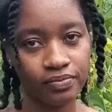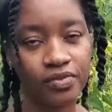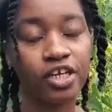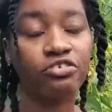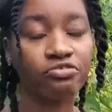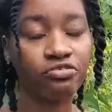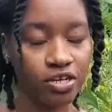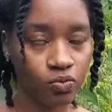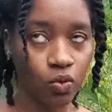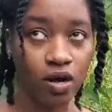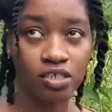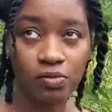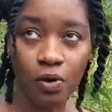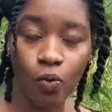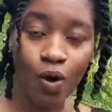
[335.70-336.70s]
The green ones,
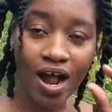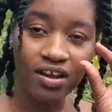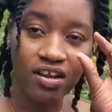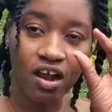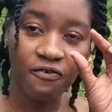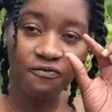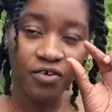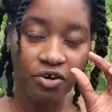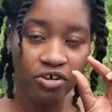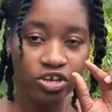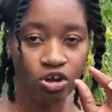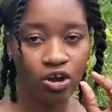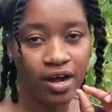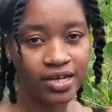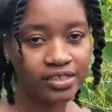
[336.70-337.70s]
but while they are very young
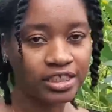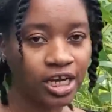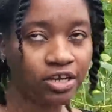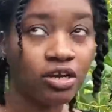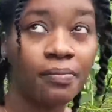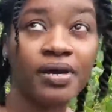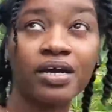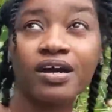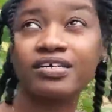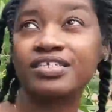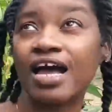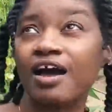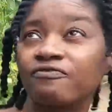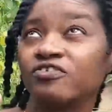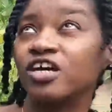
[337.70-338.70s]
and tender, because
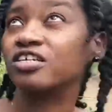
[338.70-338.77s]
after a